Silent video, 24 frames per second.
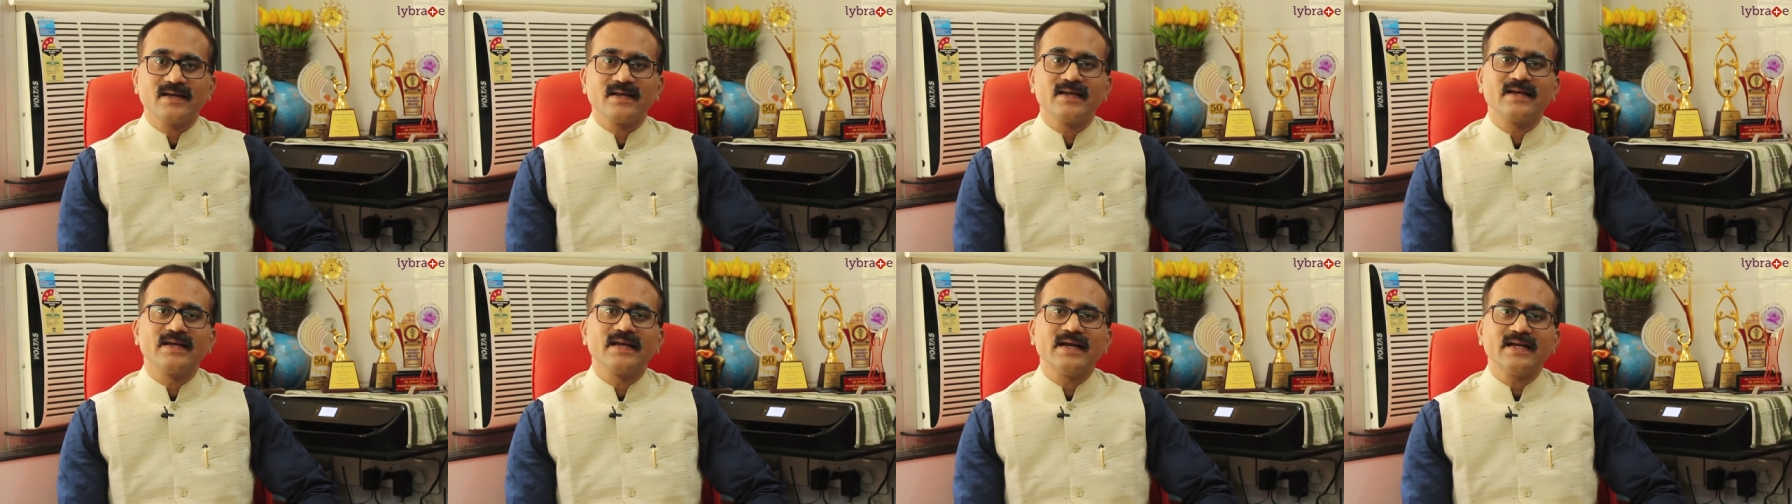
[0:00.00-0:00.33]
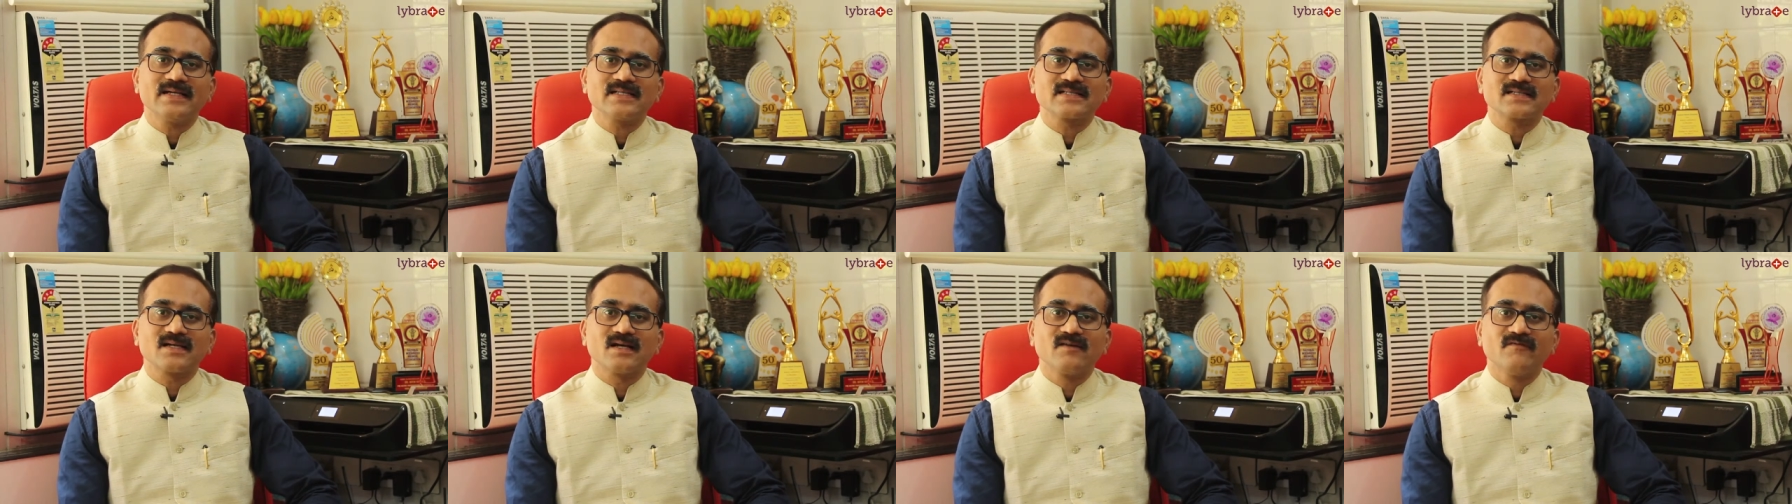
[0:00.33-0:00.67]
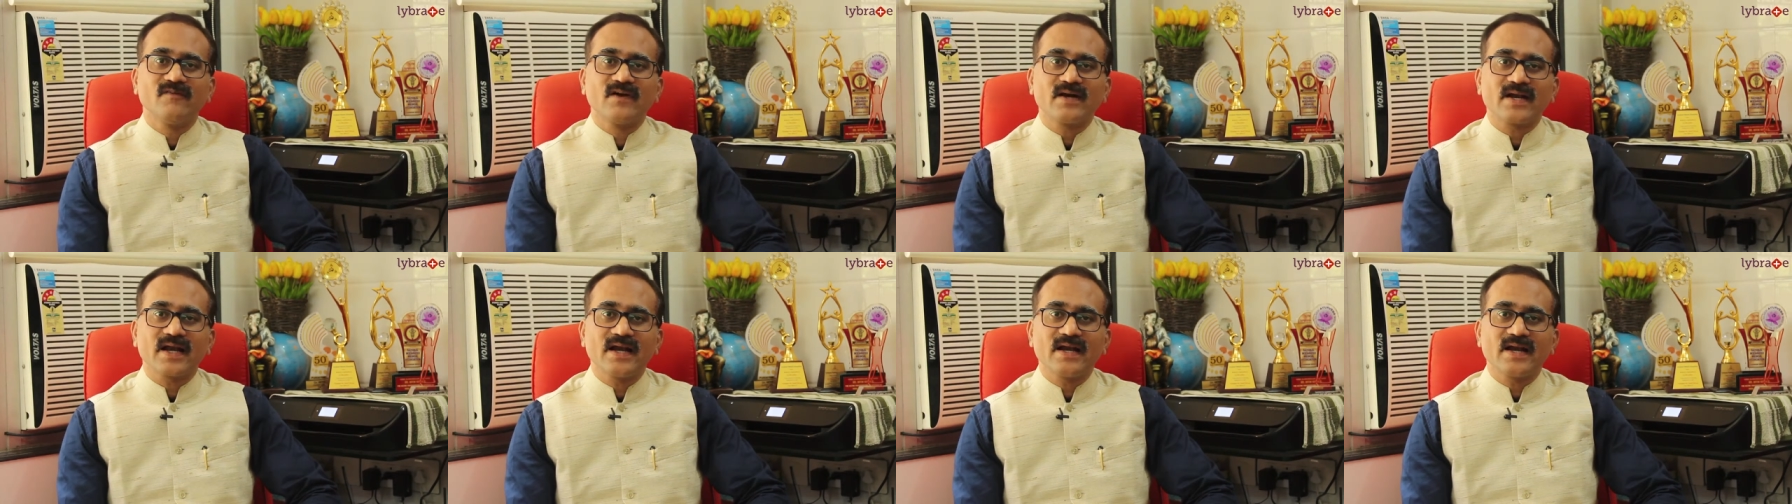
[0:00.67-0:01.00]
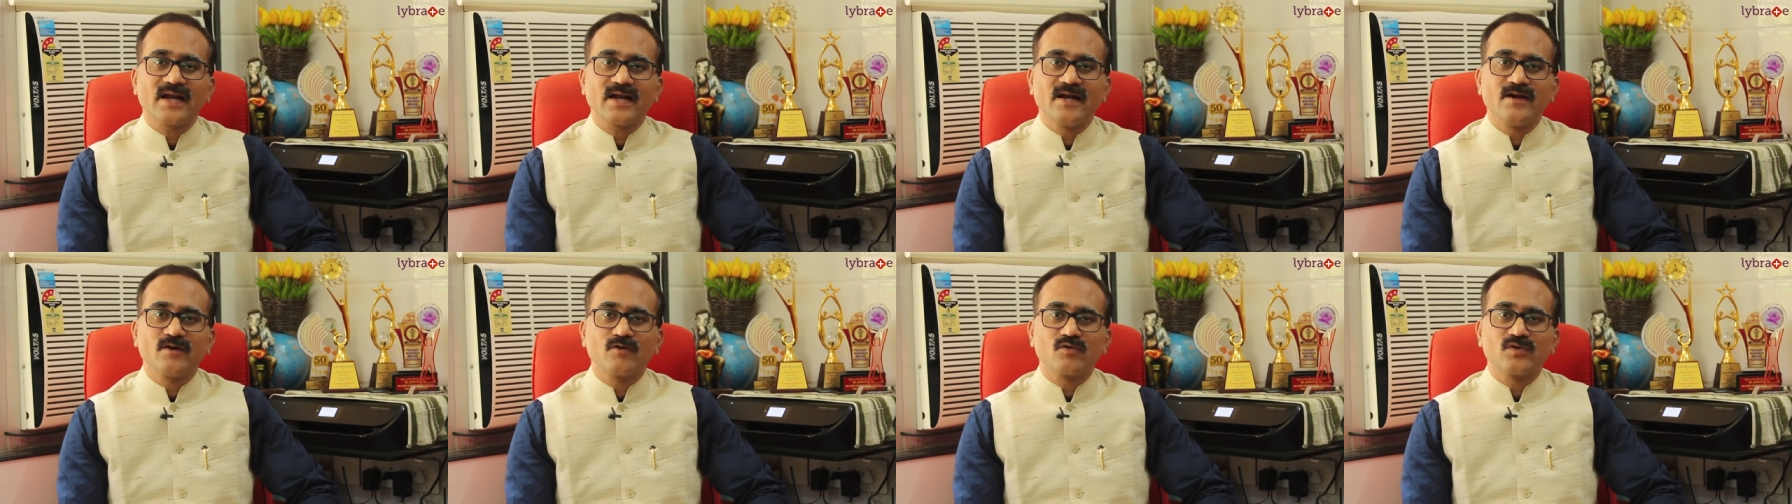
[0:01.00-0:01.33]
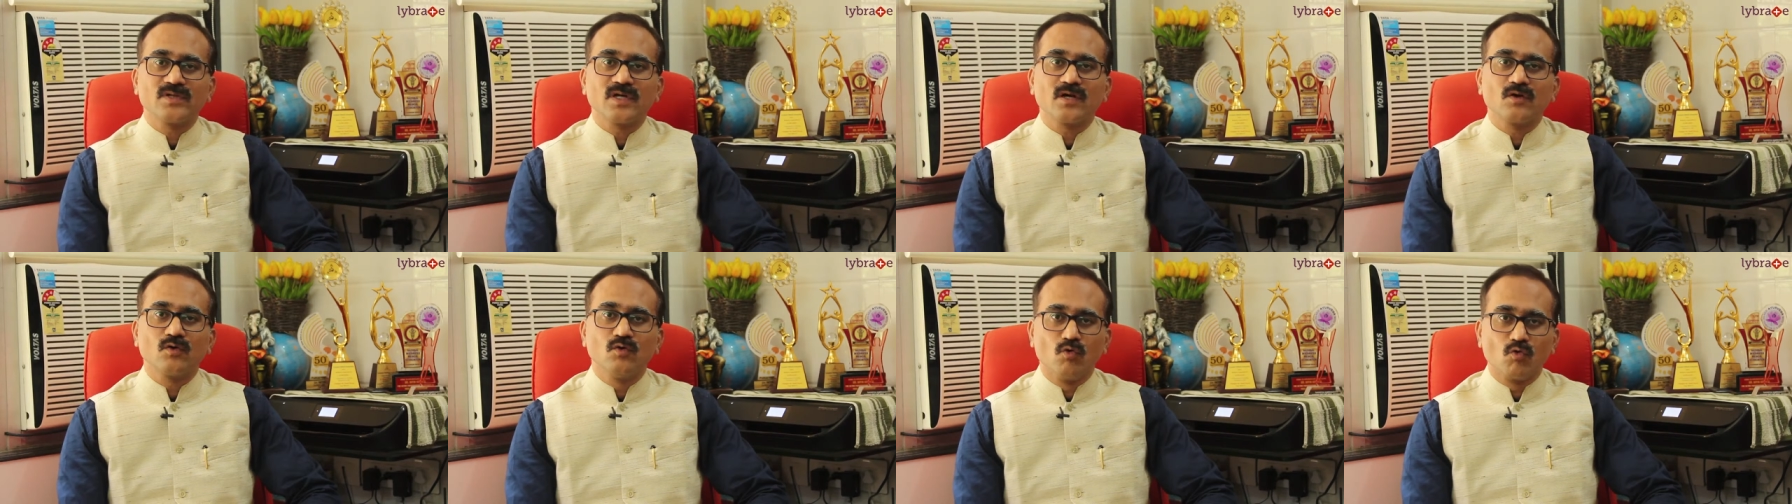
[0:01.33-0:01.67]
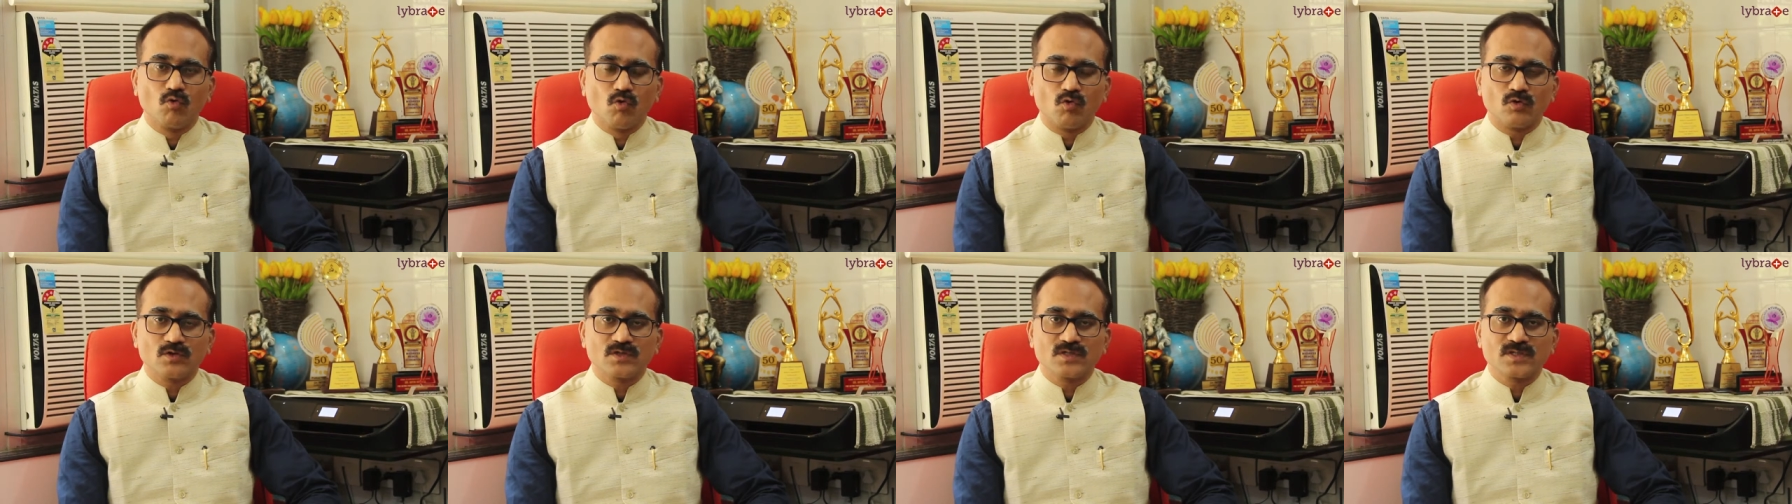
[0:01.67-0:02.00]
it gets converted into the
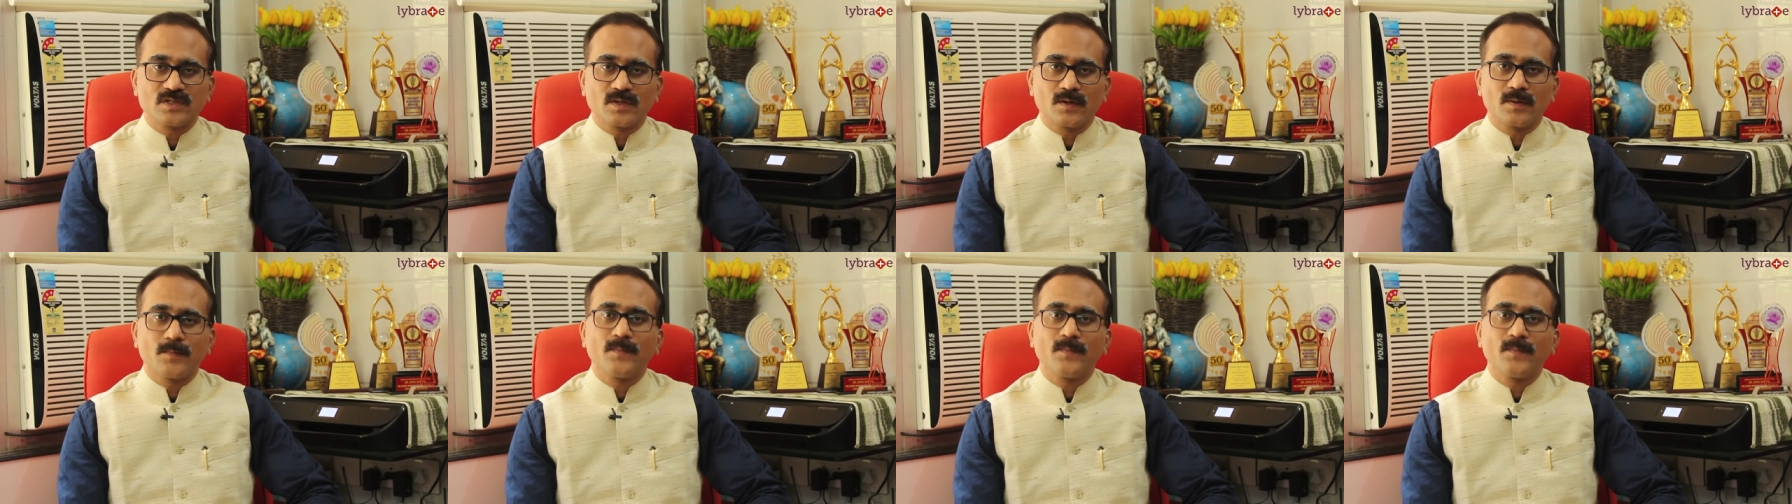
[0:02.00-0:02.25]
glucose.